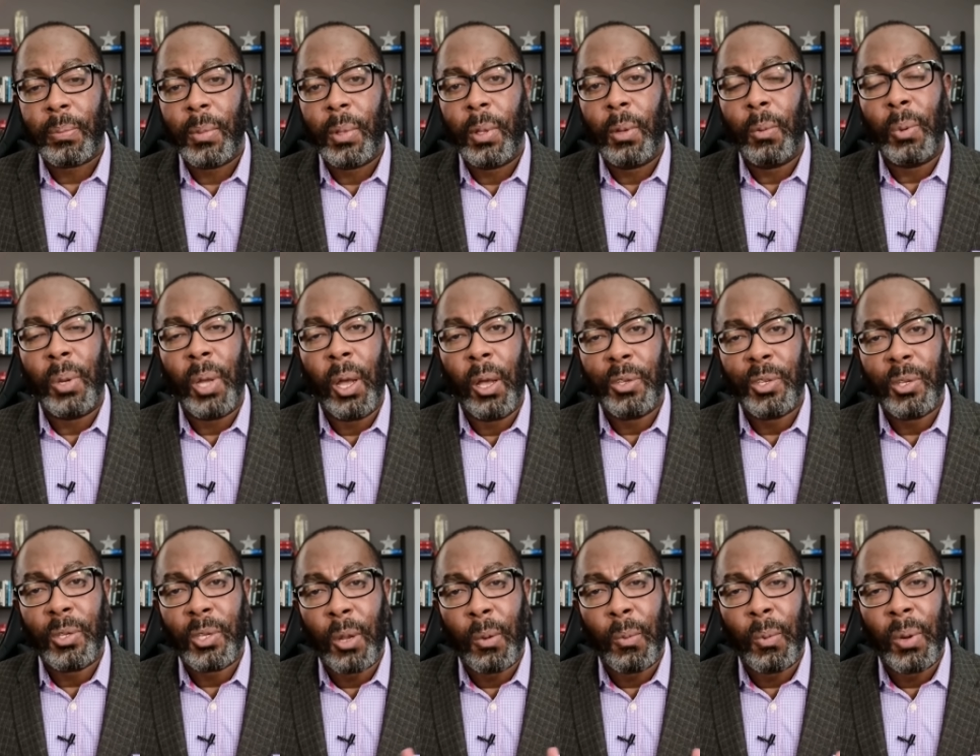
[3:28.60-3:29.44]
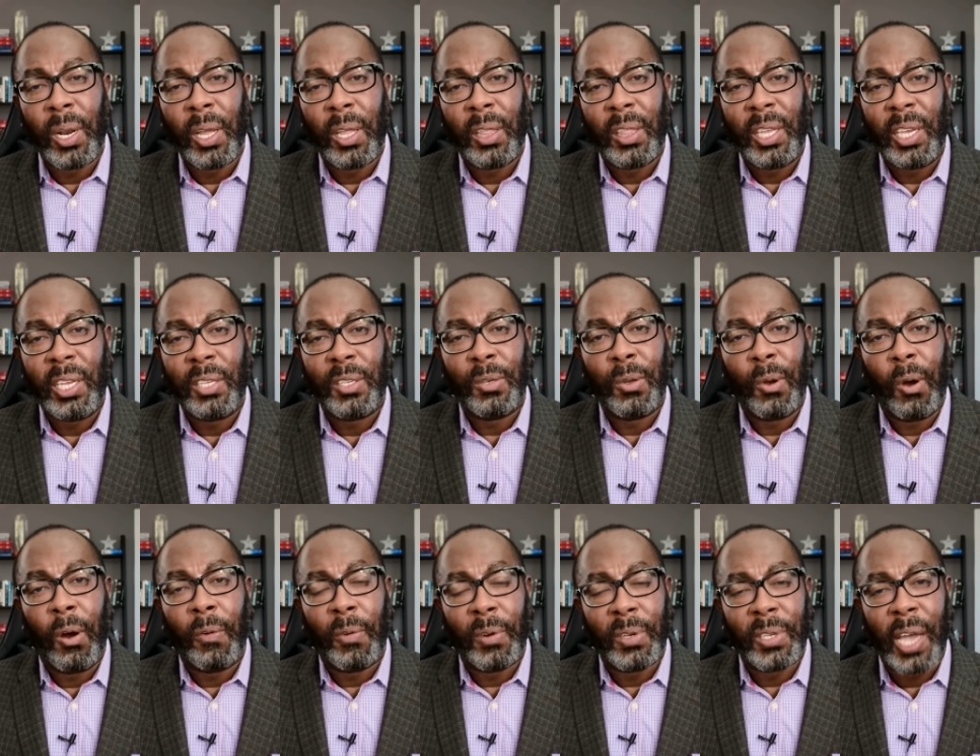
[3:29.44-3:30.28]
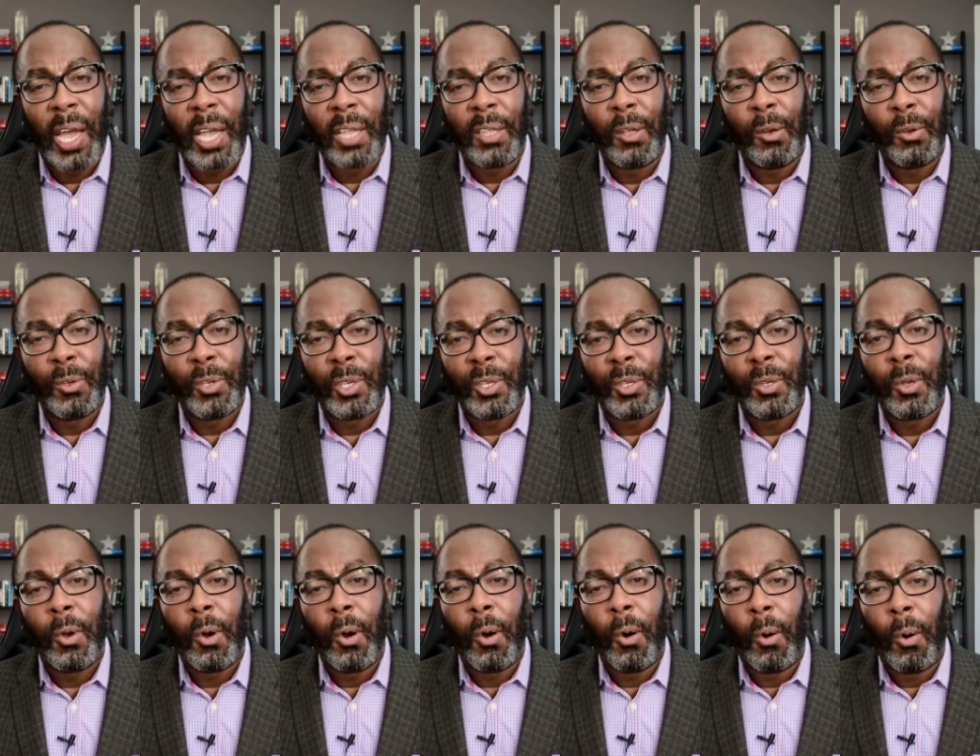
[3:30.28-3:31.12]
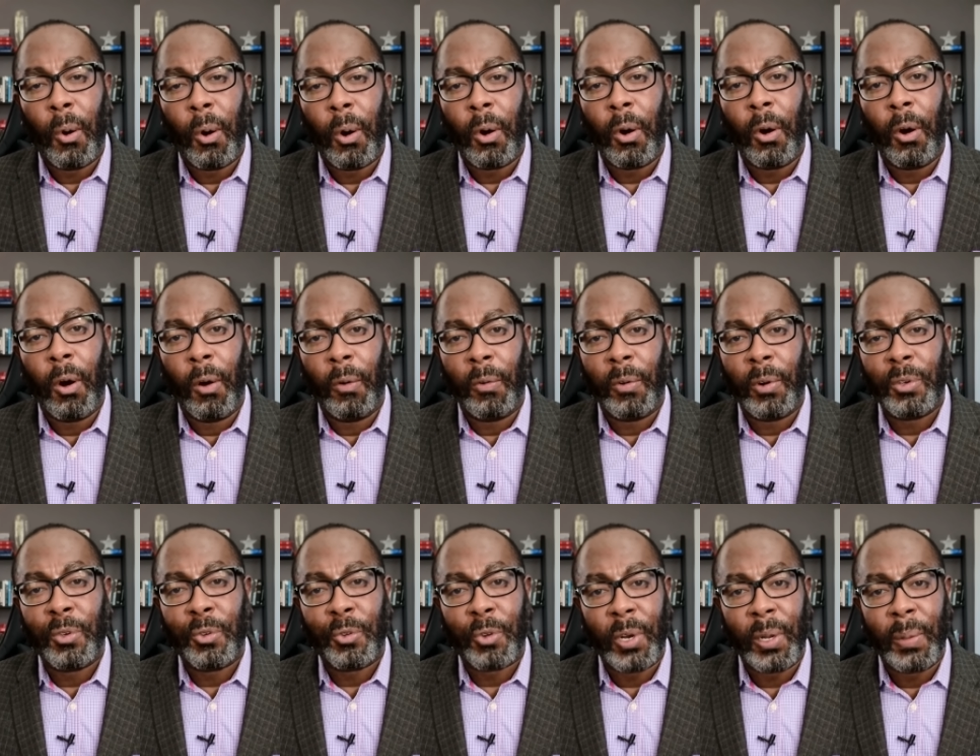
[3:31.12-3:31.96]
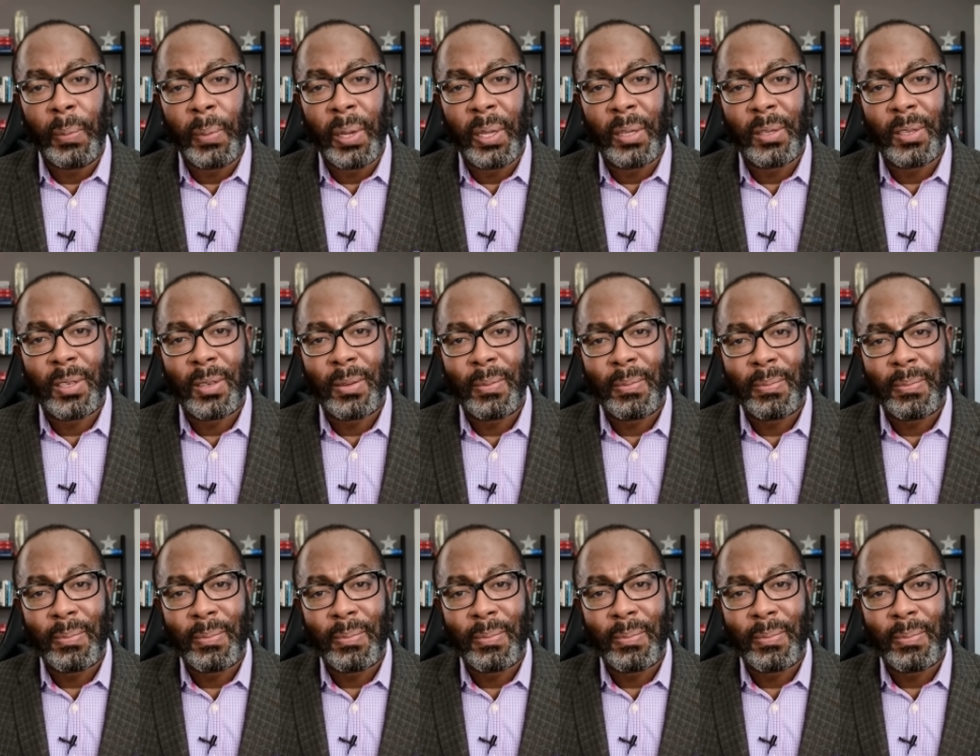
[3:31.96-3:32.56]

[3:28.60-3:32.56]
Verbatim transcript: We also don't want to lead to overdiagnosis or overtreatment.